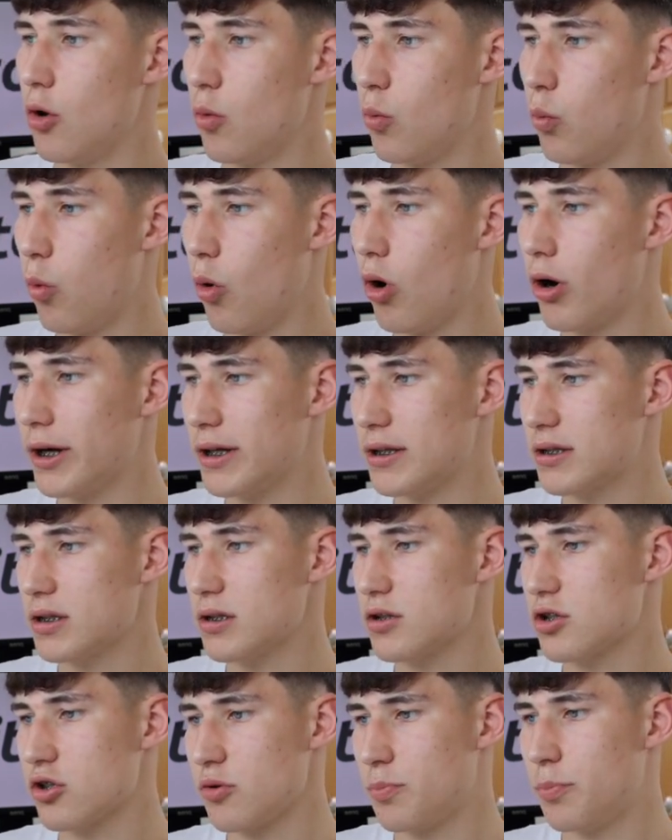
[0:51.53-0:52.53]
white
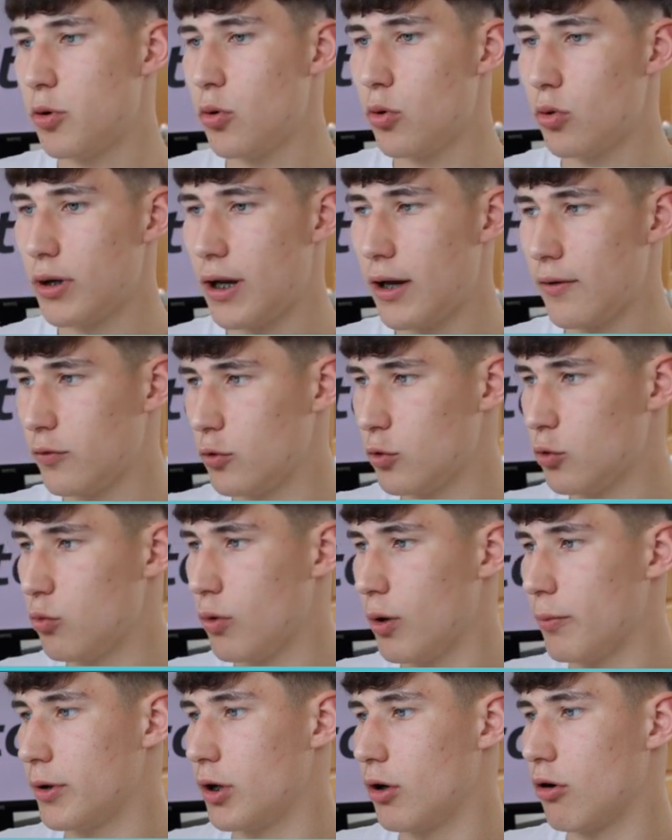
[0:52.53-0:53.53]
support level
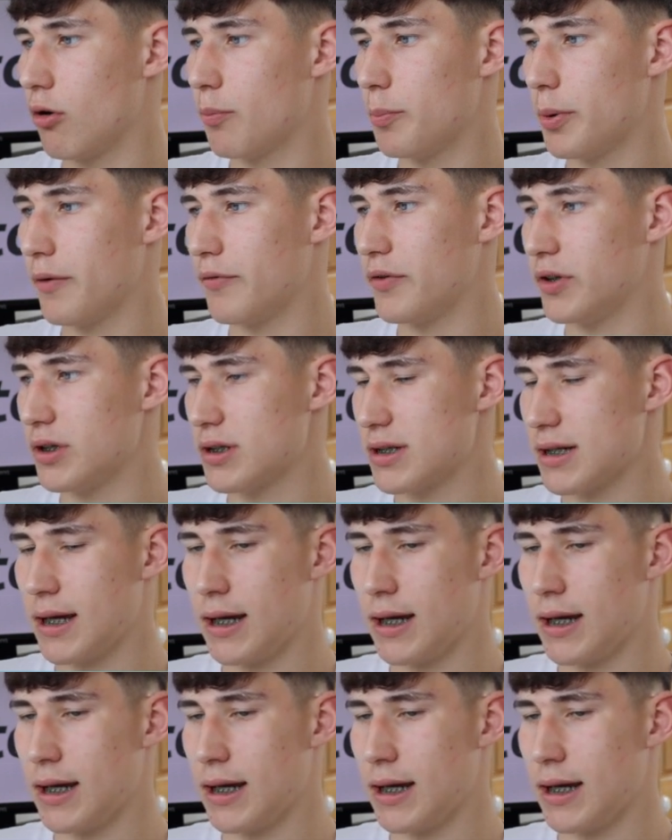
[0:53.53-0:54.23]
when we are above it,